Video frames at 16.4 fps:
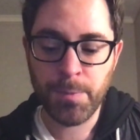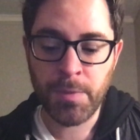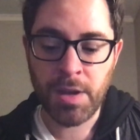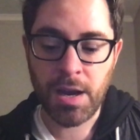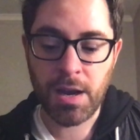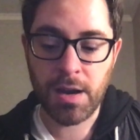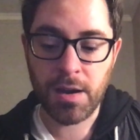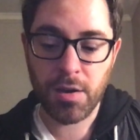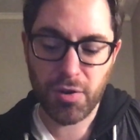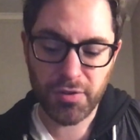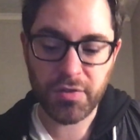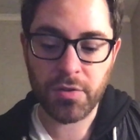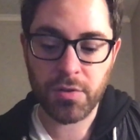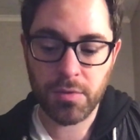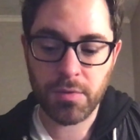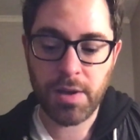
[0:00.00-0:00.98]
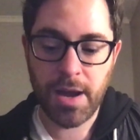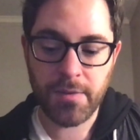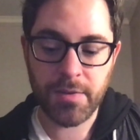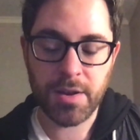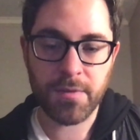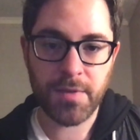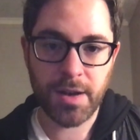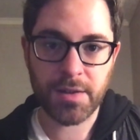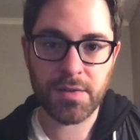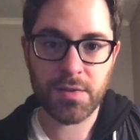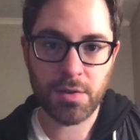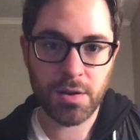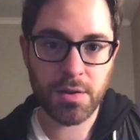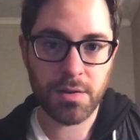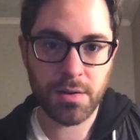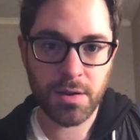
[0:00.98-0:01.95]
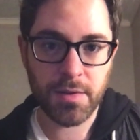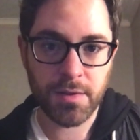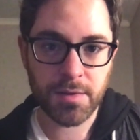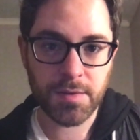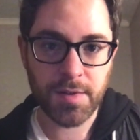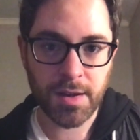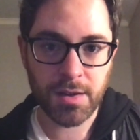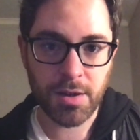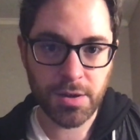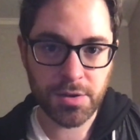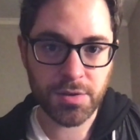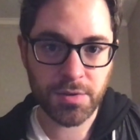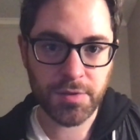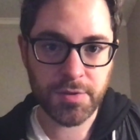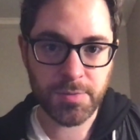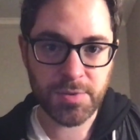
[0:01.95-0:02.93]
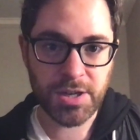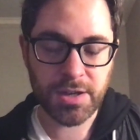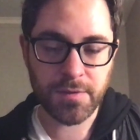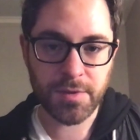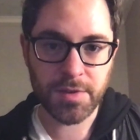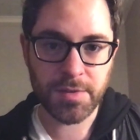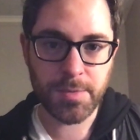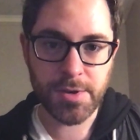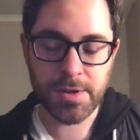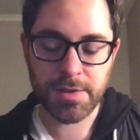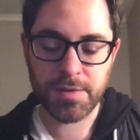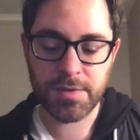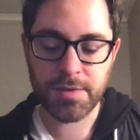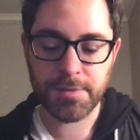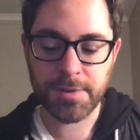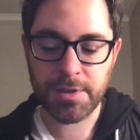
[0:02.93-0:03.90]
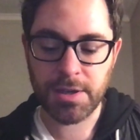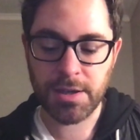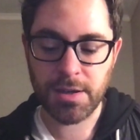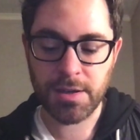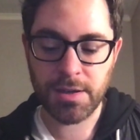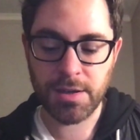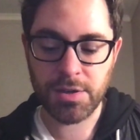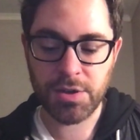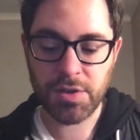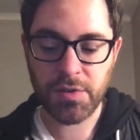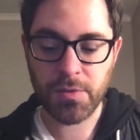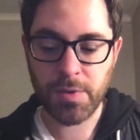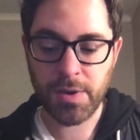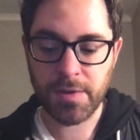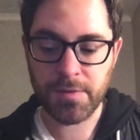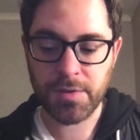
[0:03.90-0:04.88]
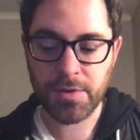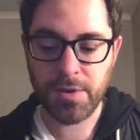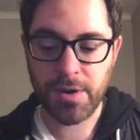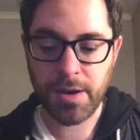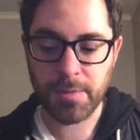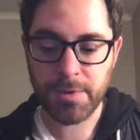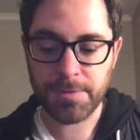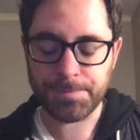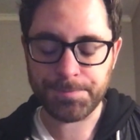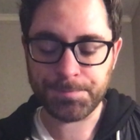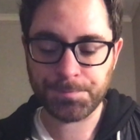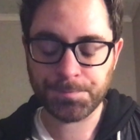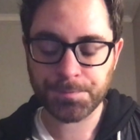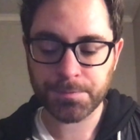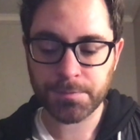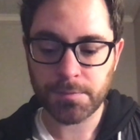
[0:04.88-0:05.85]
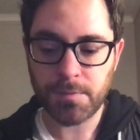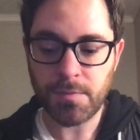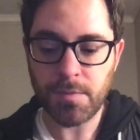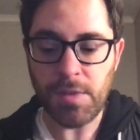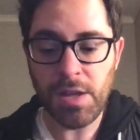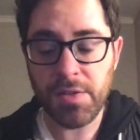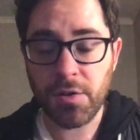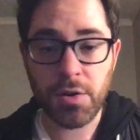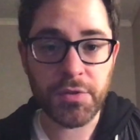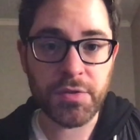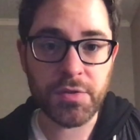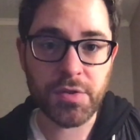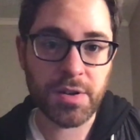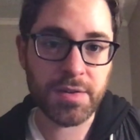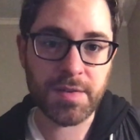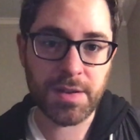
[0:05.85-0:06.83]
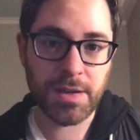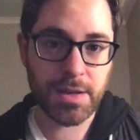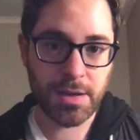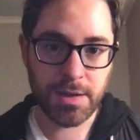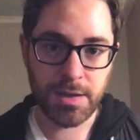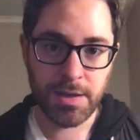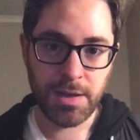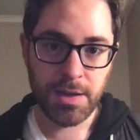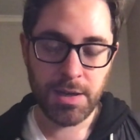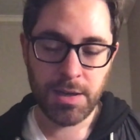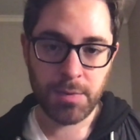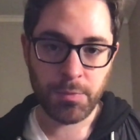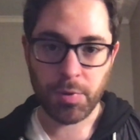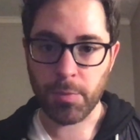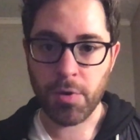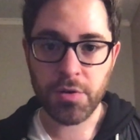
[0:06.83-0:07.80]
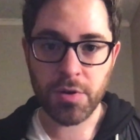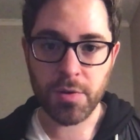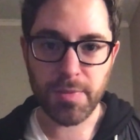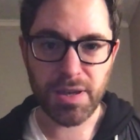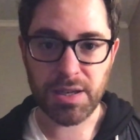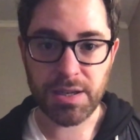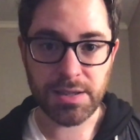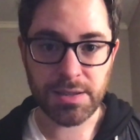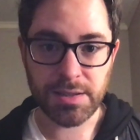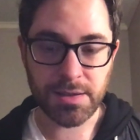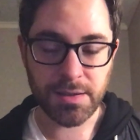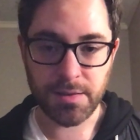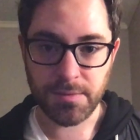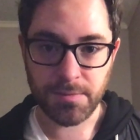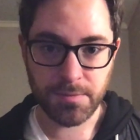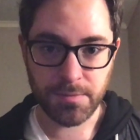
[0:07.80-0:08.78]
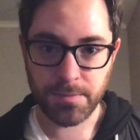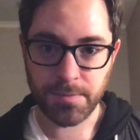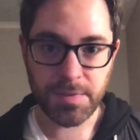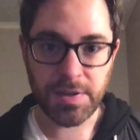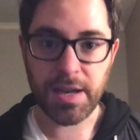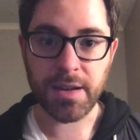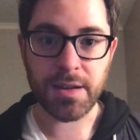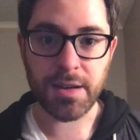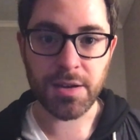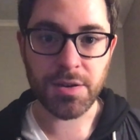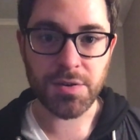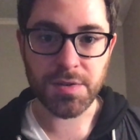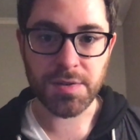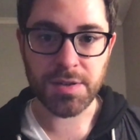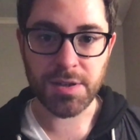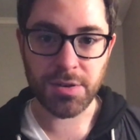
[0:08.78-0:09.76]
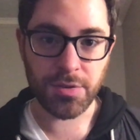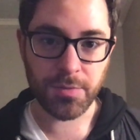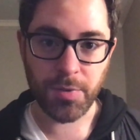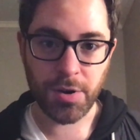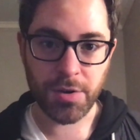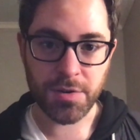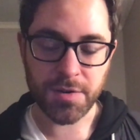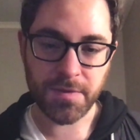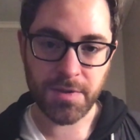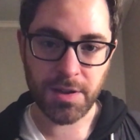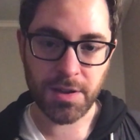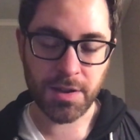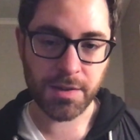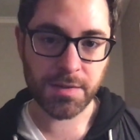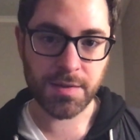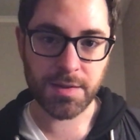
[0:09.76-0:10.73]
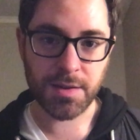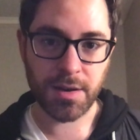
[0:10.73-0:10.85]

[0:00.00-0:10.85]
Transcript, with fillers: Uh, also having effects on, on the psychological subjective experience uh, in just the way I've described. There are also drugs that can promote your ability to take an interest in your partner's feelings.